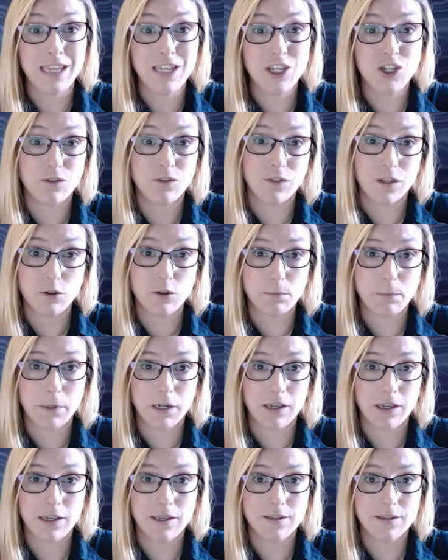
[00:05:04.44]
each of those
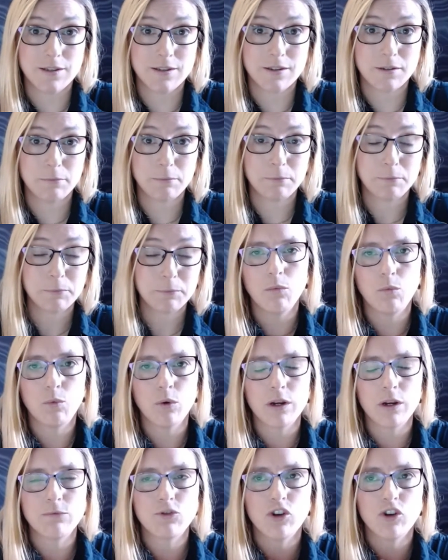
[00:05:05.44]
buckets.
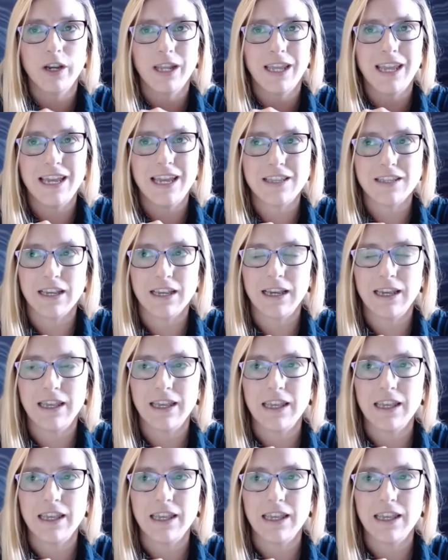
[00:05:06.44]
What I'm trying to get at